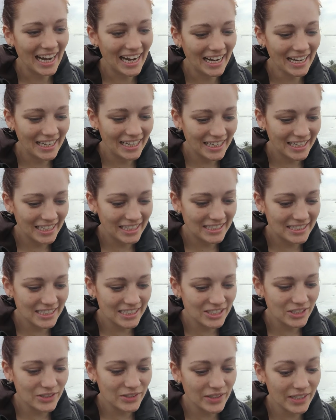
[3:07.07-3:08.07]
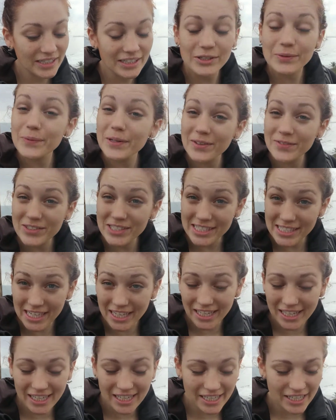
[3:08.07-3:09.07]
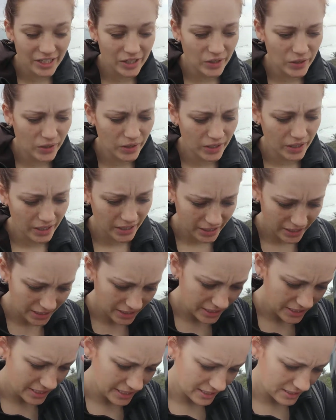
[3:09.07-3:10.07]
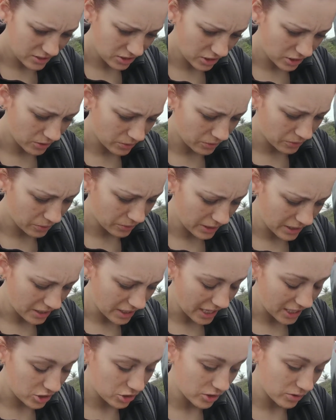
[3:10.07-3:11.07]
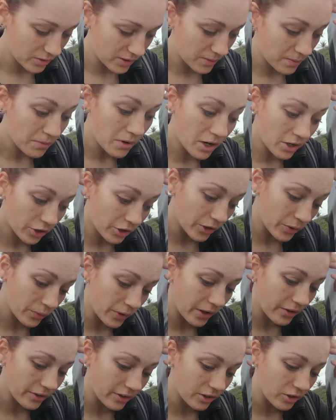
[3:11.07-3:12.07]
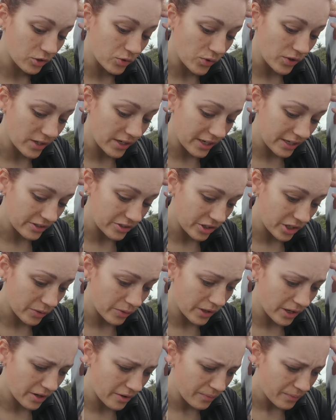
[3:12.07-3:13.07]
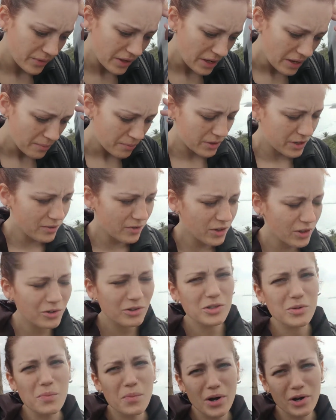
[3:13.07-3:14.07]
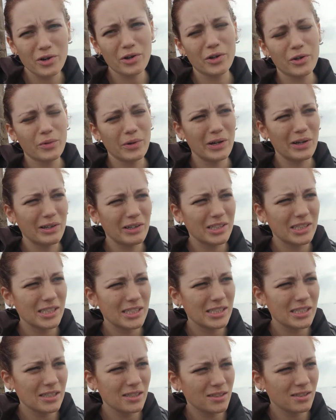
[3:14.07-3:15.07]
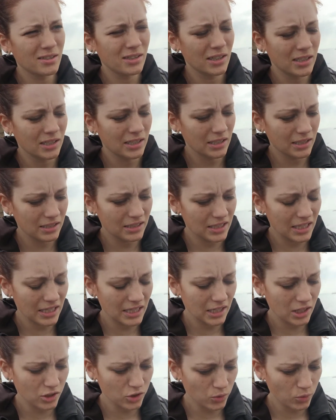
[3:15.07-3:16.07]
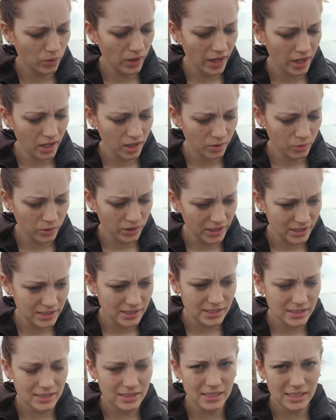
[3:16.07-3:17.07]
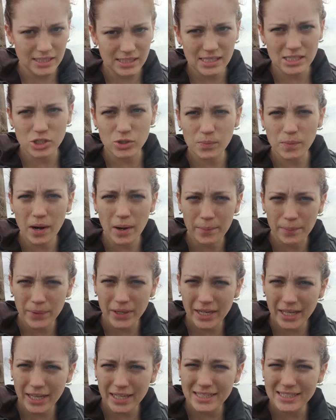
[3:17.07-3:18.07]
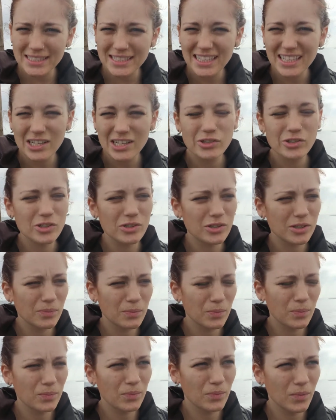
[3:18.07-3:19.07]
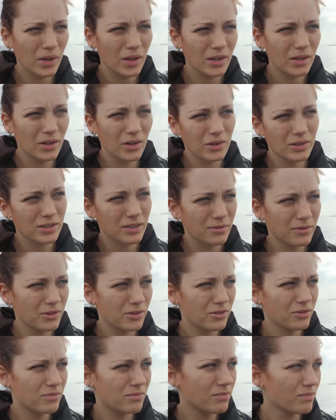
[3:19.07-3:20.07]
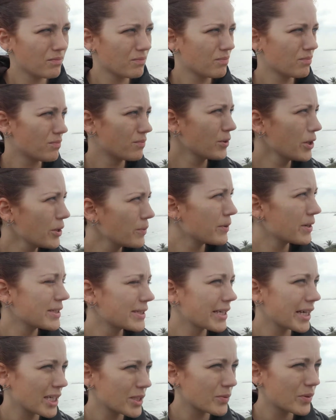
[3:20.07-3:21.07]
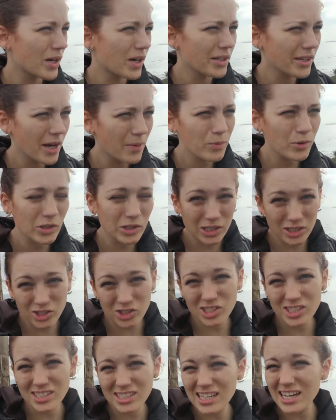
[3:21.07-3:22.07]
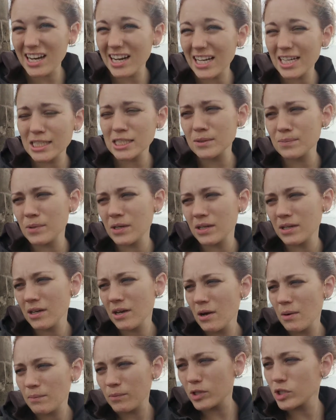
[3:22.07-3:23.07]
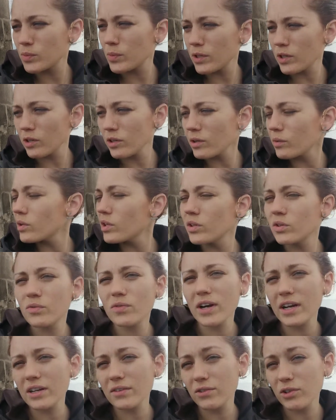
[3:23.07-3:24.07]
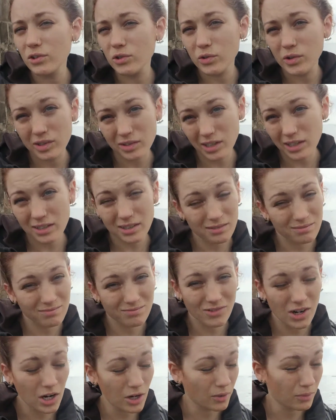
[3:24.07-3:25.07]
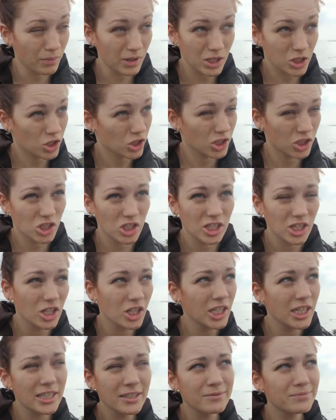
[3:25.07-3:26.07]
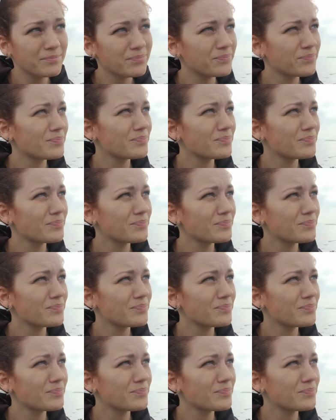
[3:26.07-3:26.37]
I did do a little bit of design on an ASR well. Actually, it was a monitoring well that goes with an ASR well. But even though it's a monitoring well, it's still an 8-inch well with a 6-inch pump in it. So it's it's a pretty big size well. Not production size, but much bigger than what you'd find if you're doing like environmental engineering.